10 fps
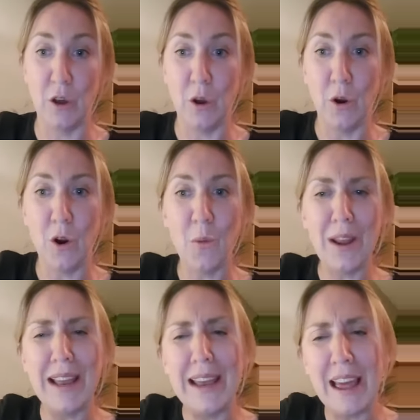Or
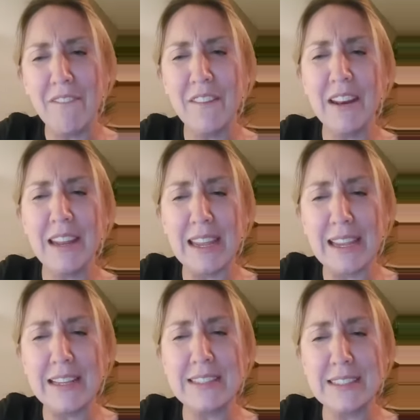when 11
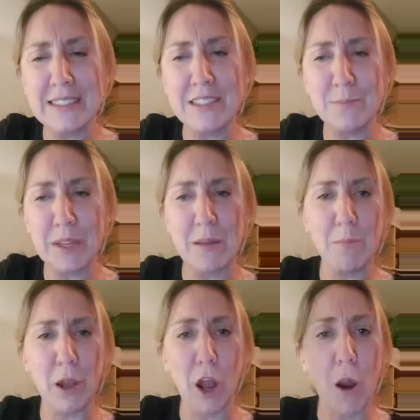innocent
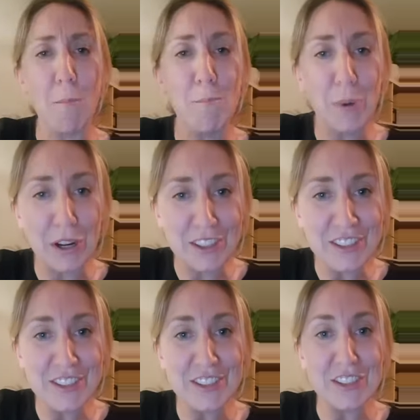people are
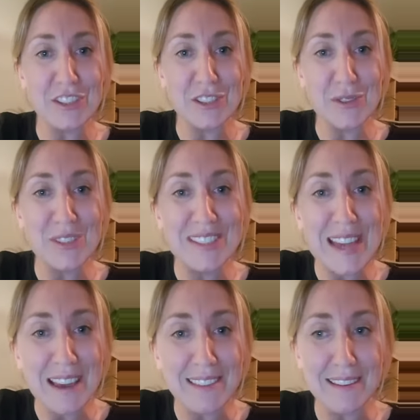burned to
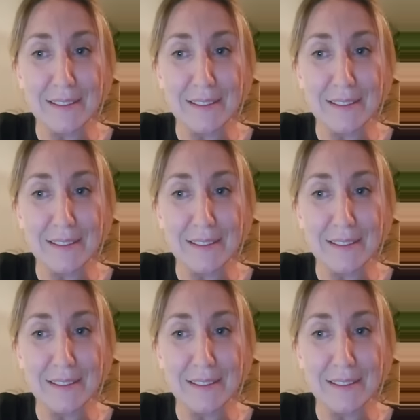death